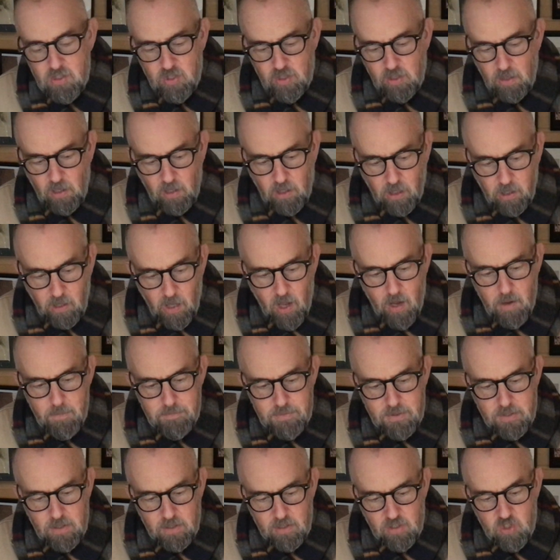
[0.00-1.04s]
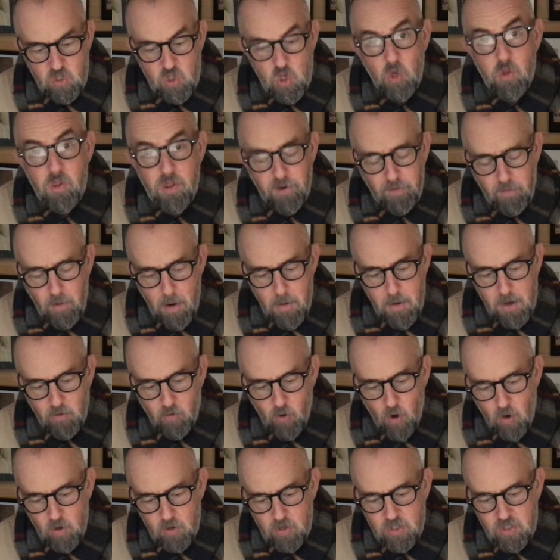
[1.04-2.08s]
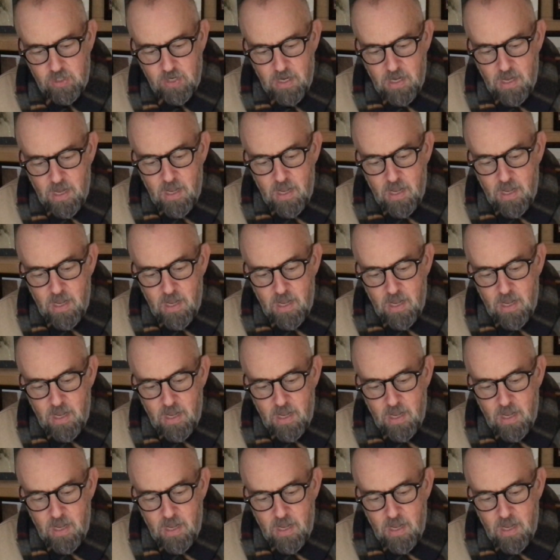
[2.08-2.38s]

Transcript: and clubs and good throwing rocks,